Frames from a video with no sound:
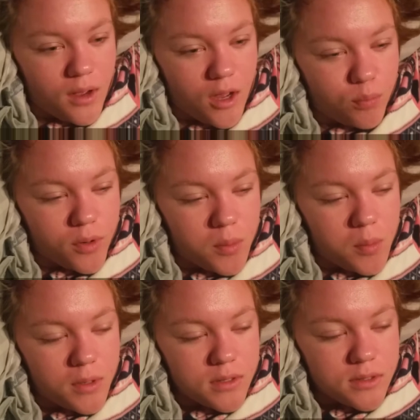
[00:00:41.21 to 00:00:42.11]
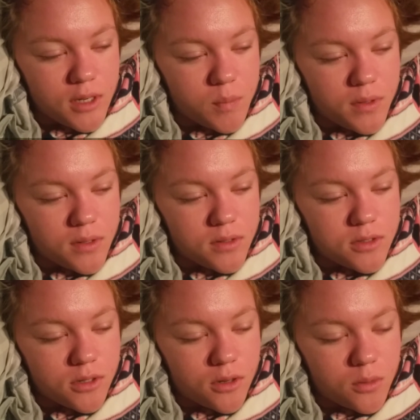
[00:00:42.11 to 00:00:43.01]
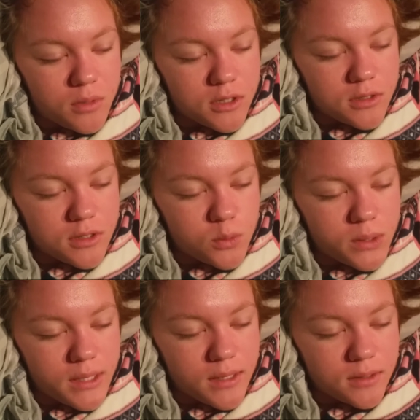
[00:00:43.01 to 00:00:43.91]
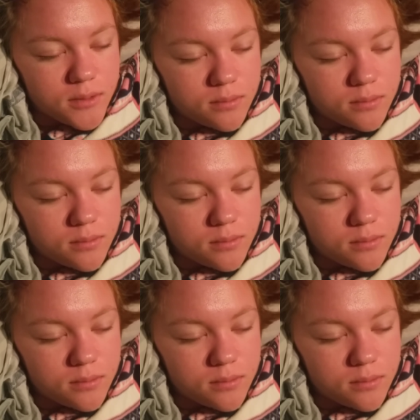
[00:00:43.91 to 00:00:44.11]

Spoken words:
I'll probably sleep in so much this weekend.